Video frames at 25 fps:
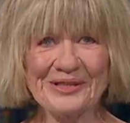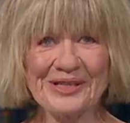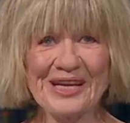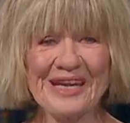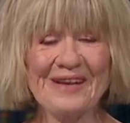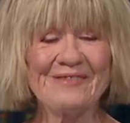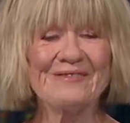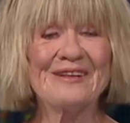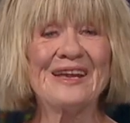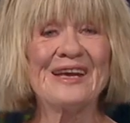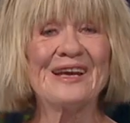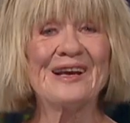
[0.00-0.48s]
Good
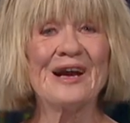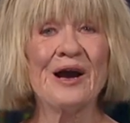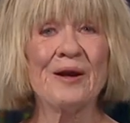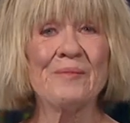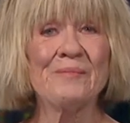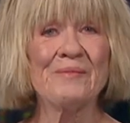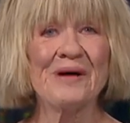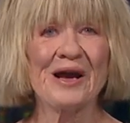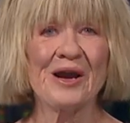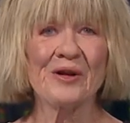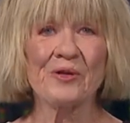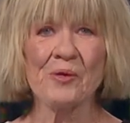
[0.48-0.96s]
evening,
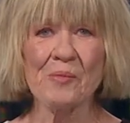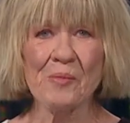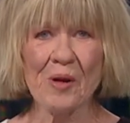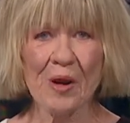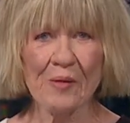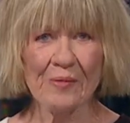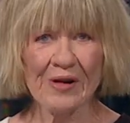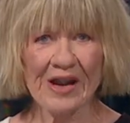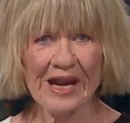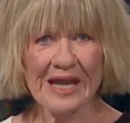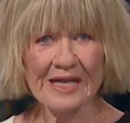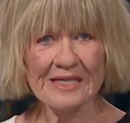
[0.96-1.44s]
I'm Margaret
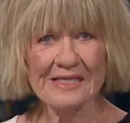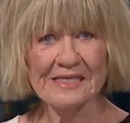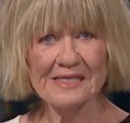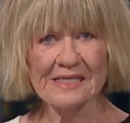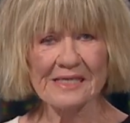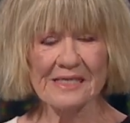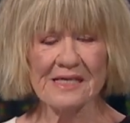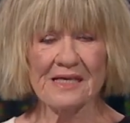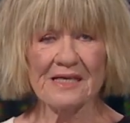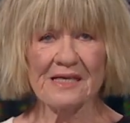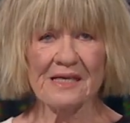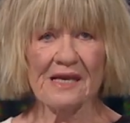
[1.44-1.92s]

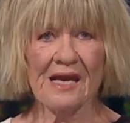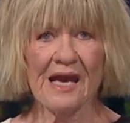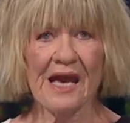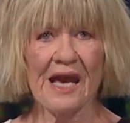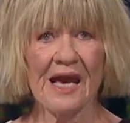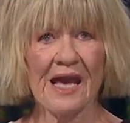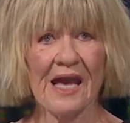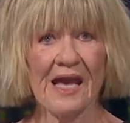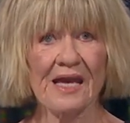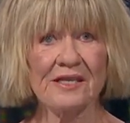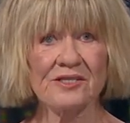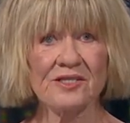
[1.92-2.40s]
Pomeranz,
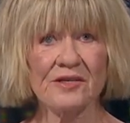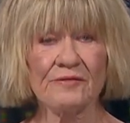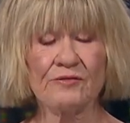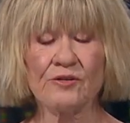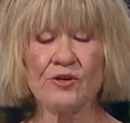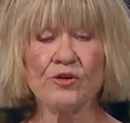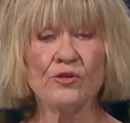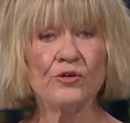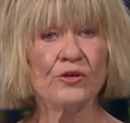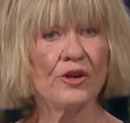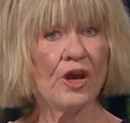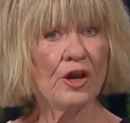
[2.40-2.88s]
and
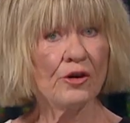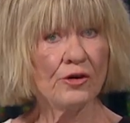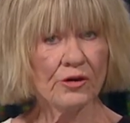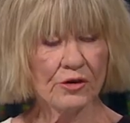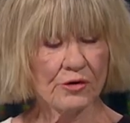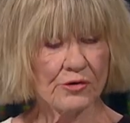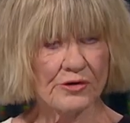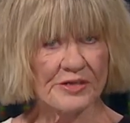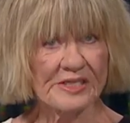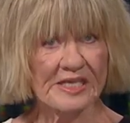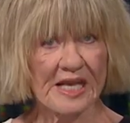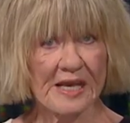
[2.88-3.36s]
if you know
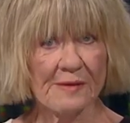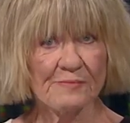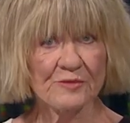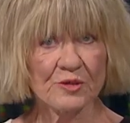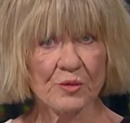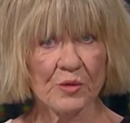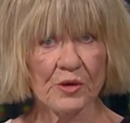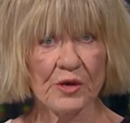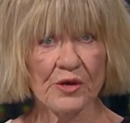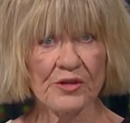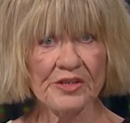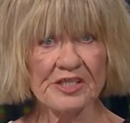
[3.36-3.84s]
Chris
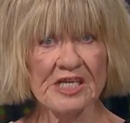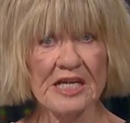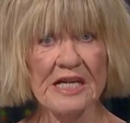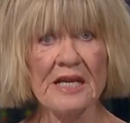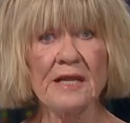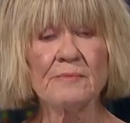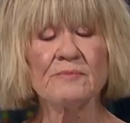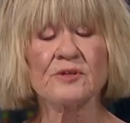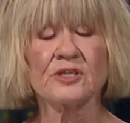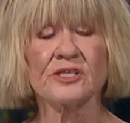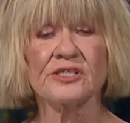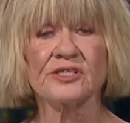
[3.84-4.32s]
Hemsworth, tell
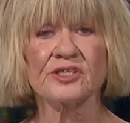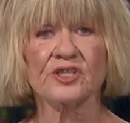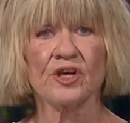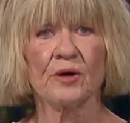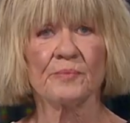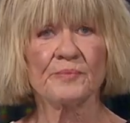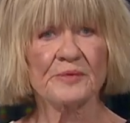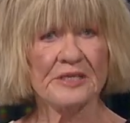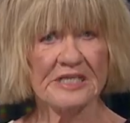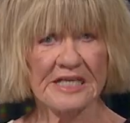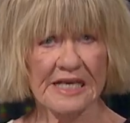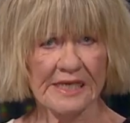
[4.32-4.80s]
him to
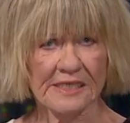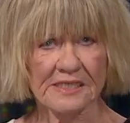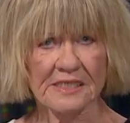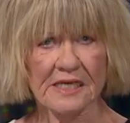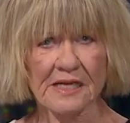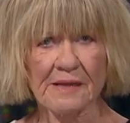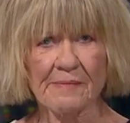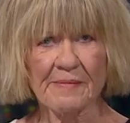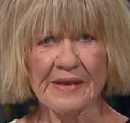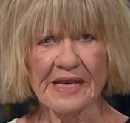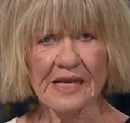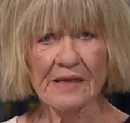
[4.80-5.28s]
stop
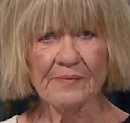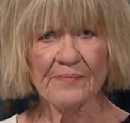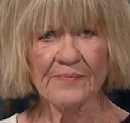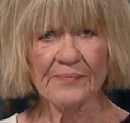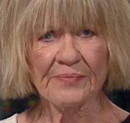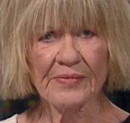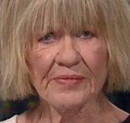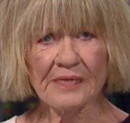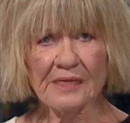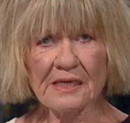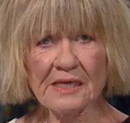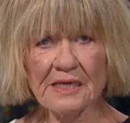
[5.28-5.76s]
texting me.
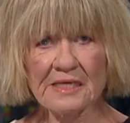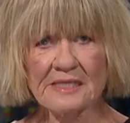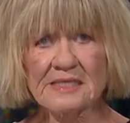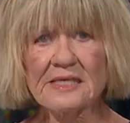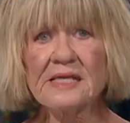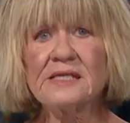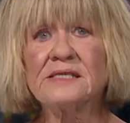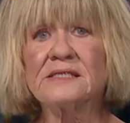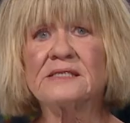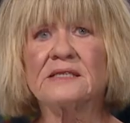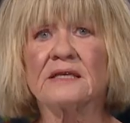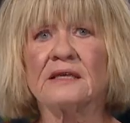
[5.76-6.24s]

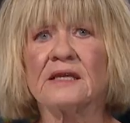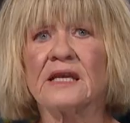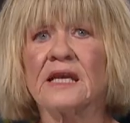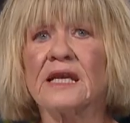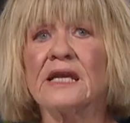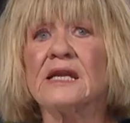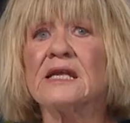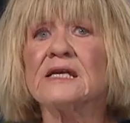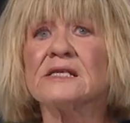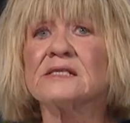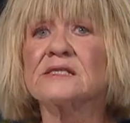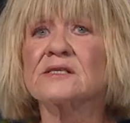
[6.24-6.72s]
Since
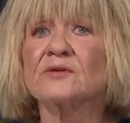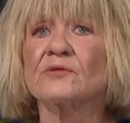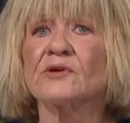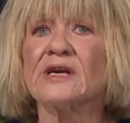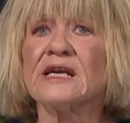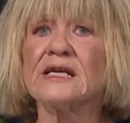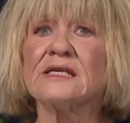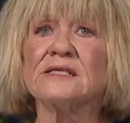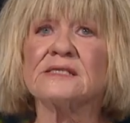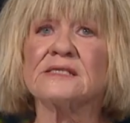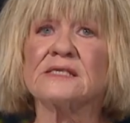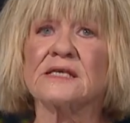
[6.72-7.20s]
hitting
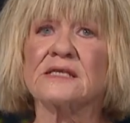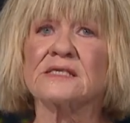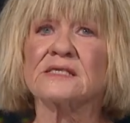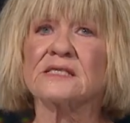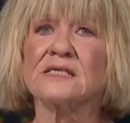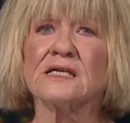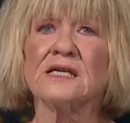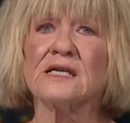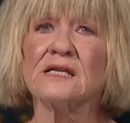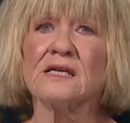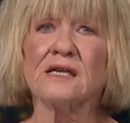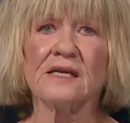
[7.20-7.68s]
screens
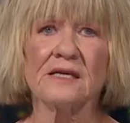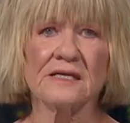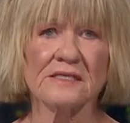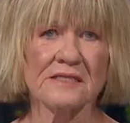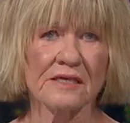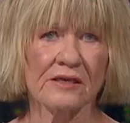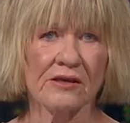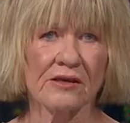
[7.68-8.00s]
sixteen years